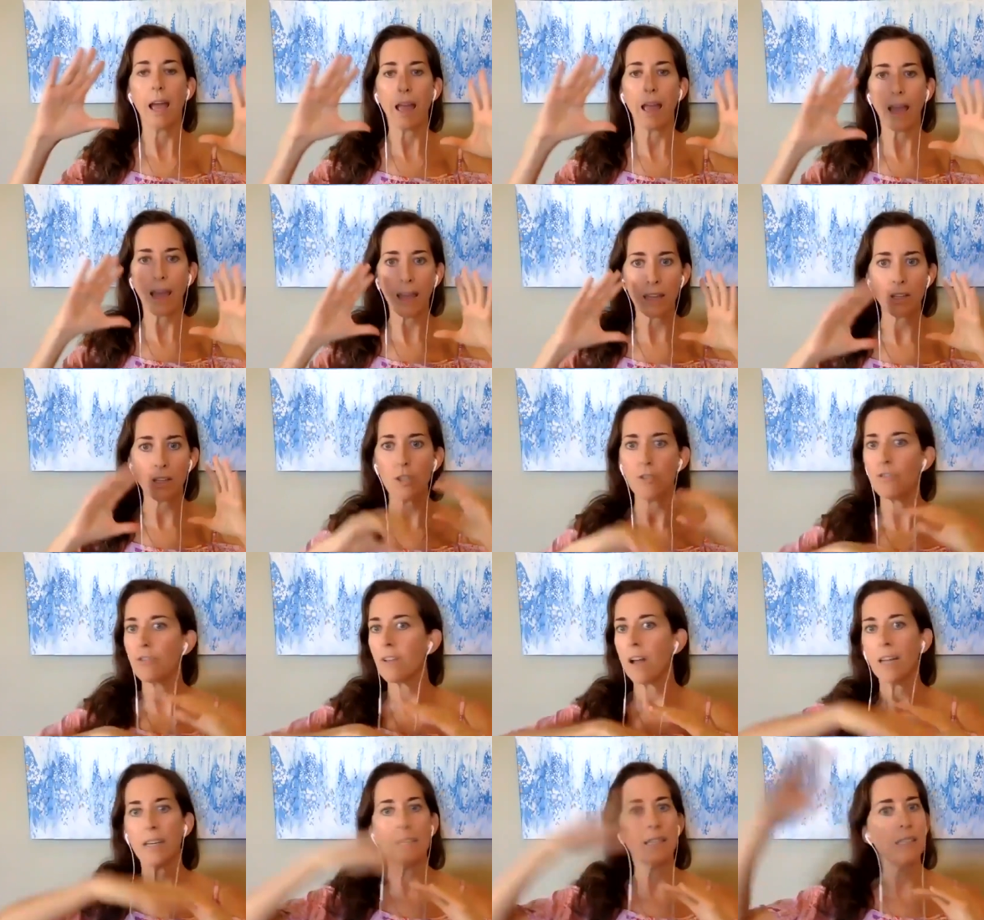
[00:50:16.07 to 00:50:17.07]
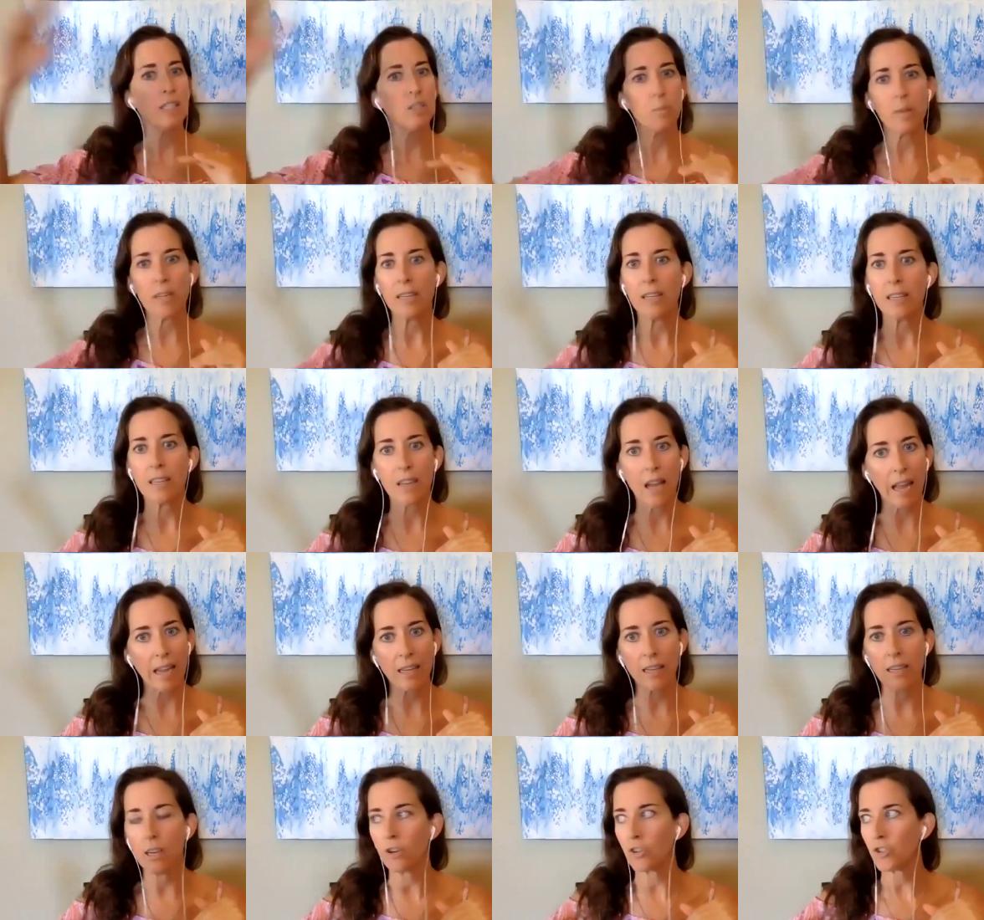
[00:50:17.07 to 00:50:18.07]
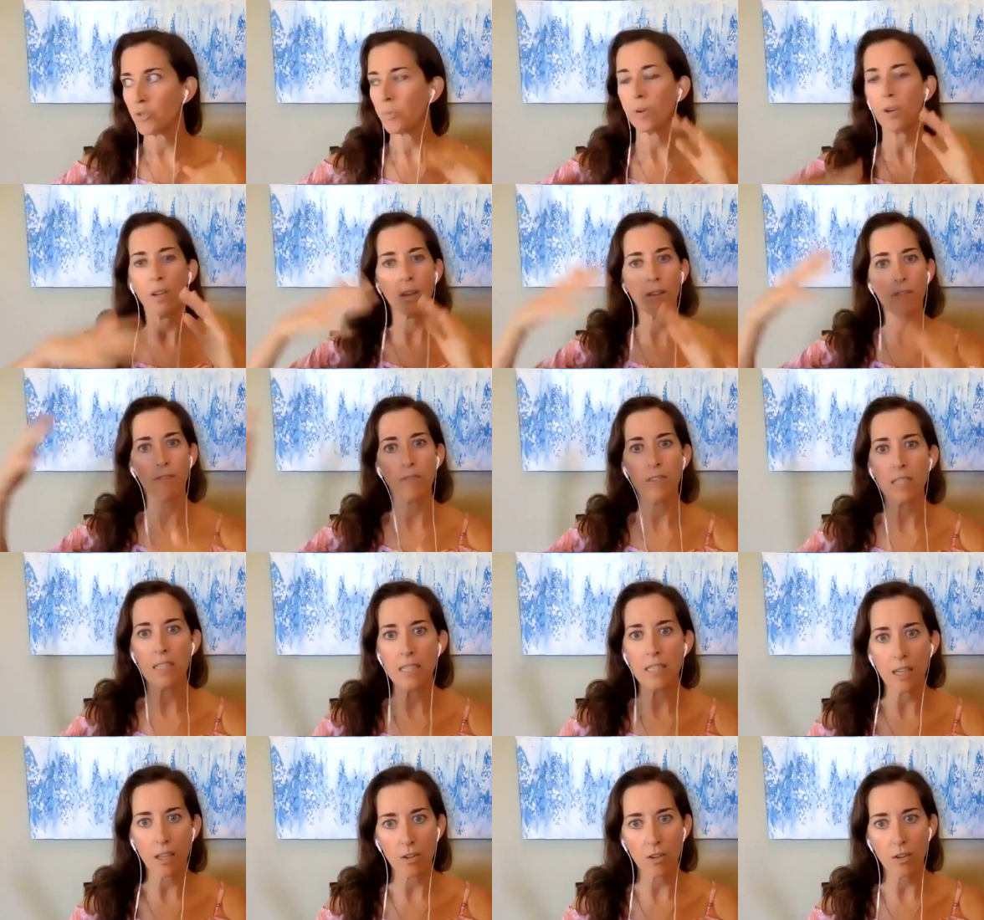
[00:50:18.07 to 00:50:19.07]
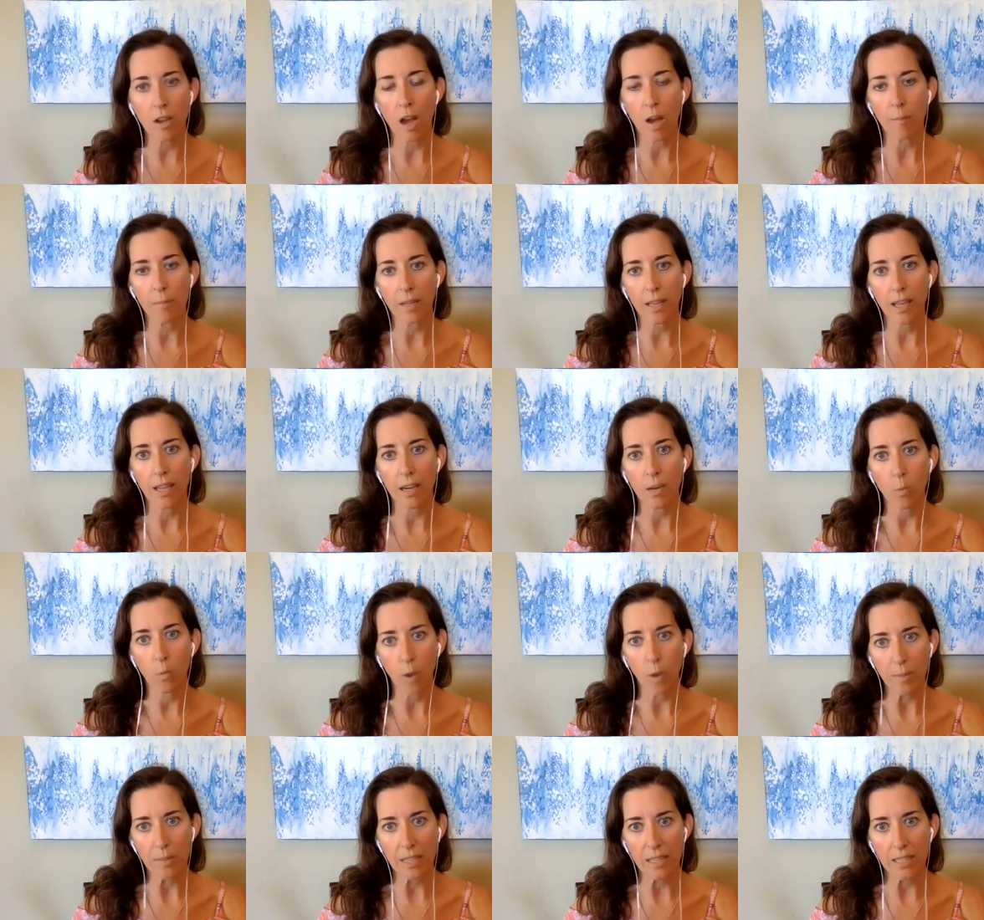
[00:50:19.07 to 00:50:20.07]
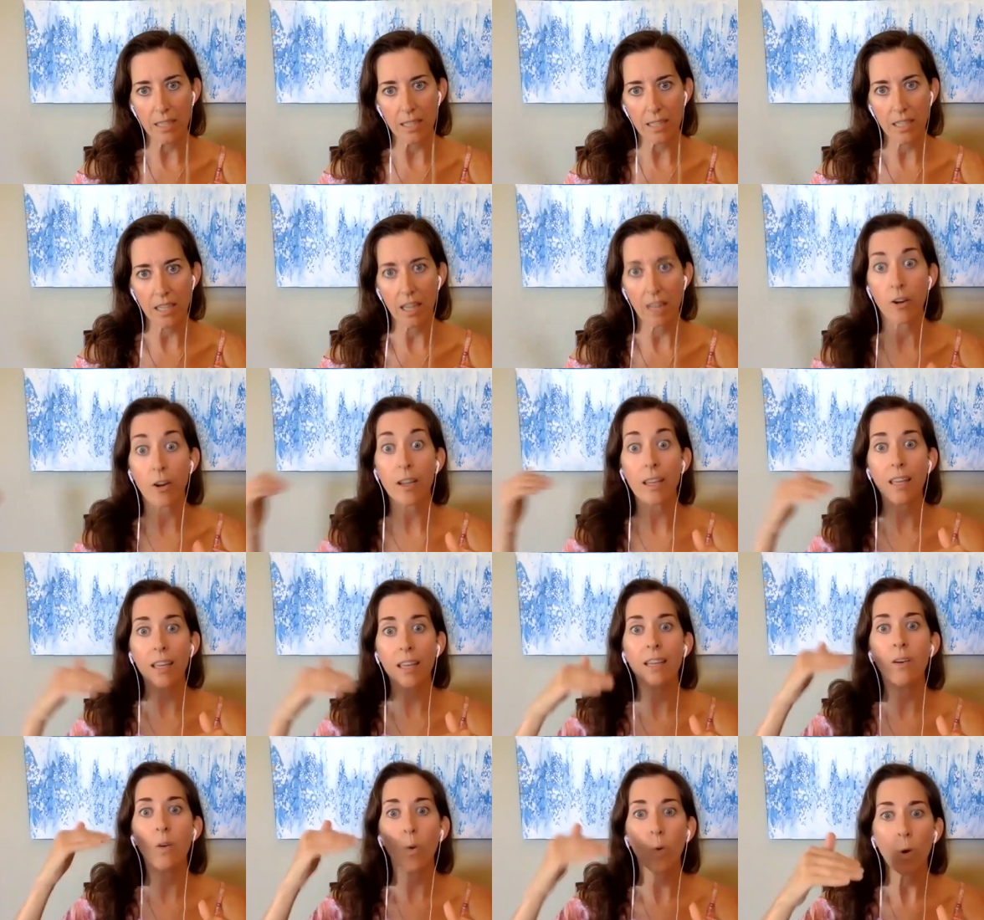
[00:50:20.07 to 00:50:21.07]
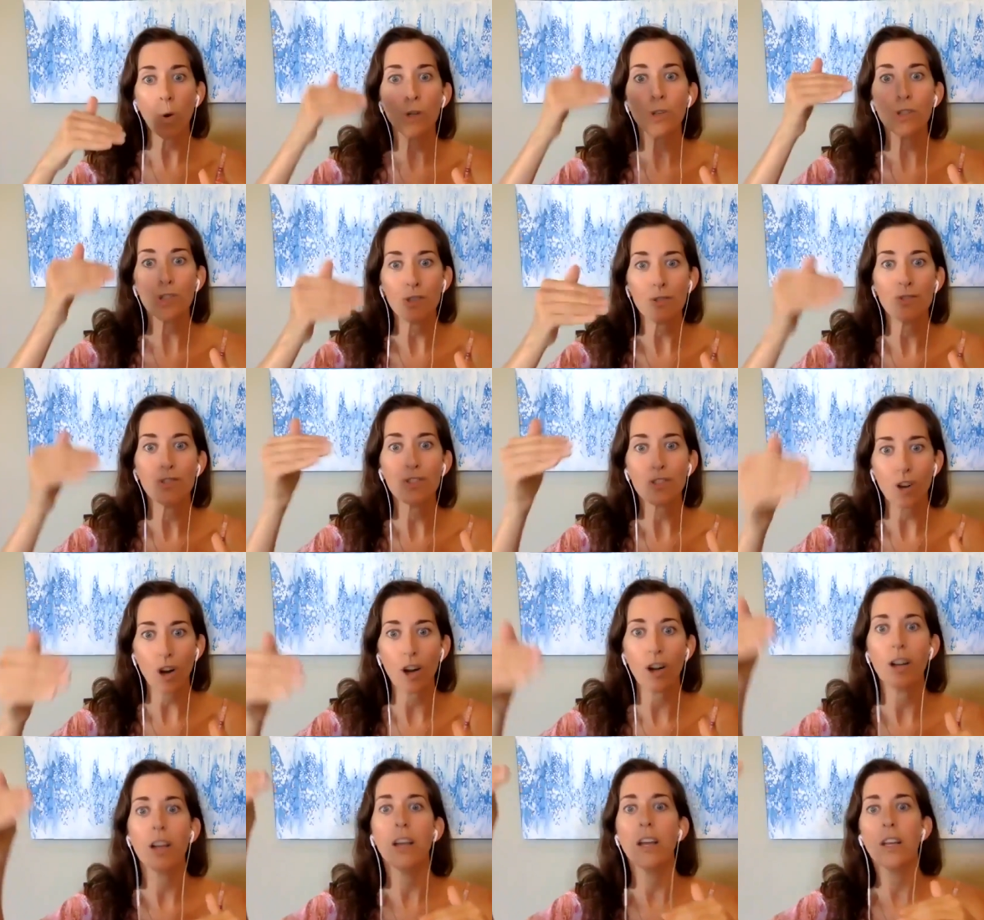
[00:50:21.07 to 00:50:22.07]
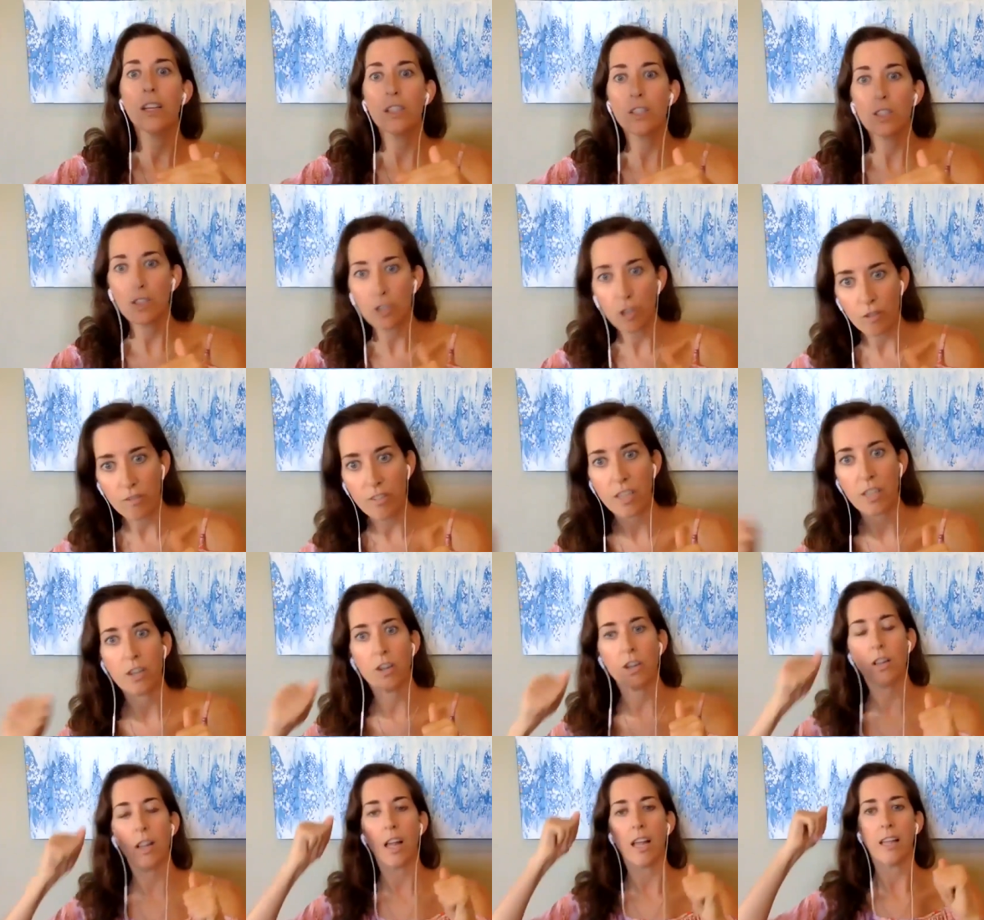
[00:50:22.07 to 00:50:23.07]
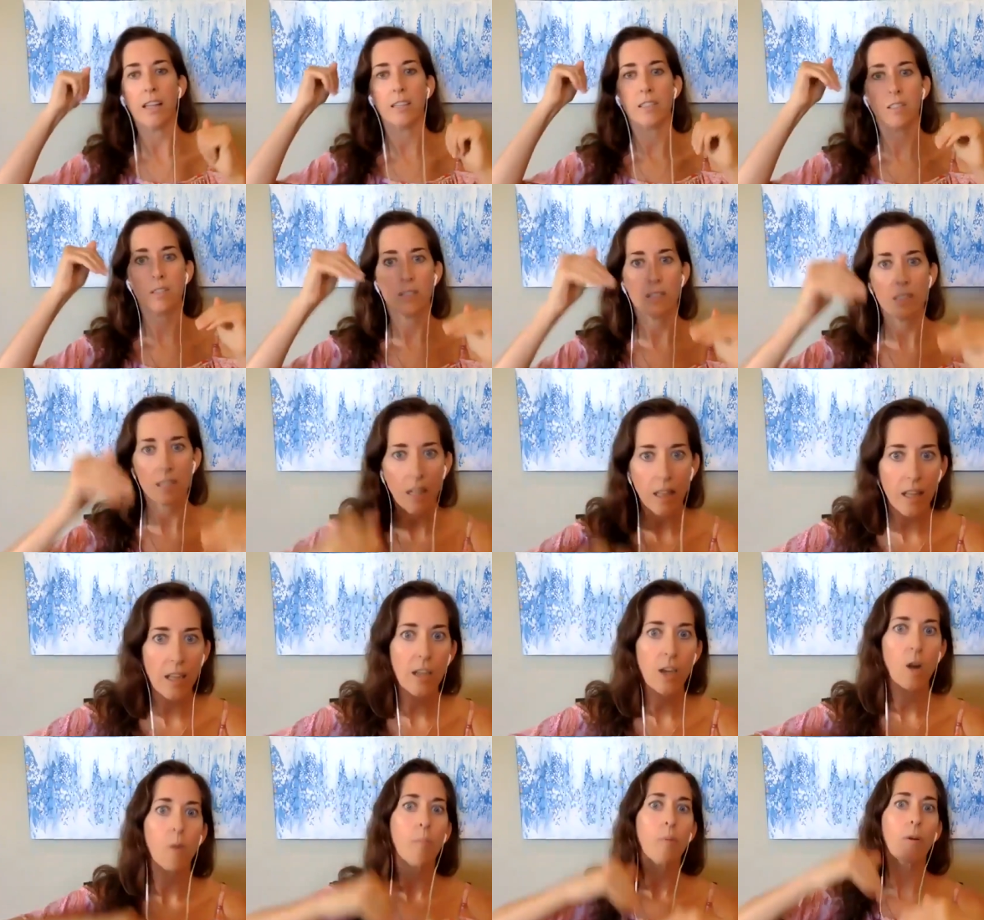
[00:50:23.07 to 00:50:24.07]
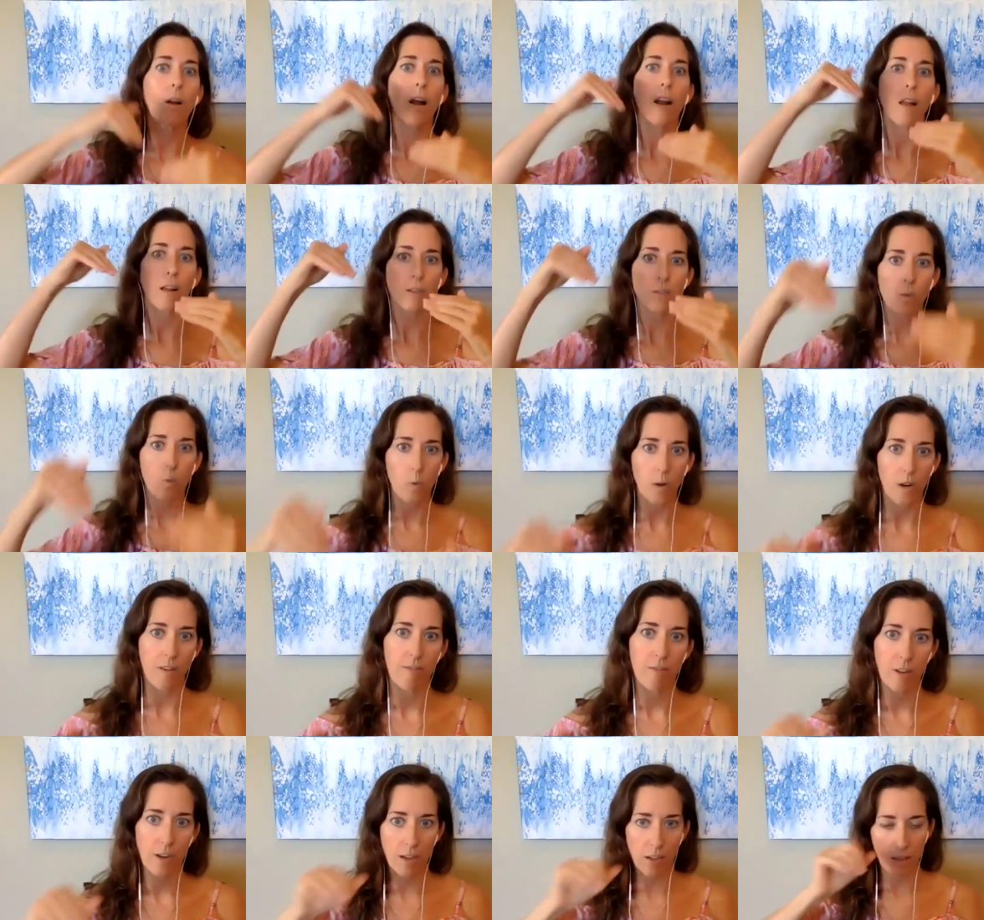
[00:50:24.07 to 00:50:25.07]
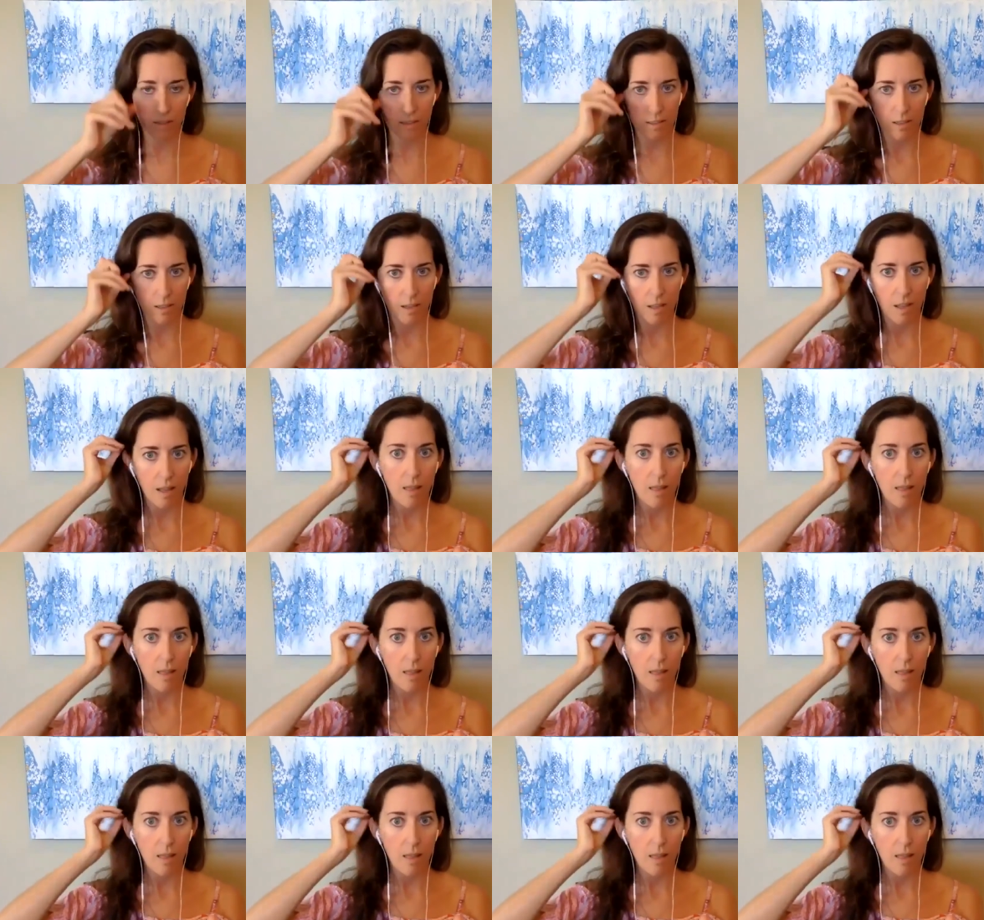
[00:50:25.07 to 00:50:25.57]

and you do not need to spend nine years putting a detailed, complicated website together in order to start serving your clients, selling your product, whatever it is.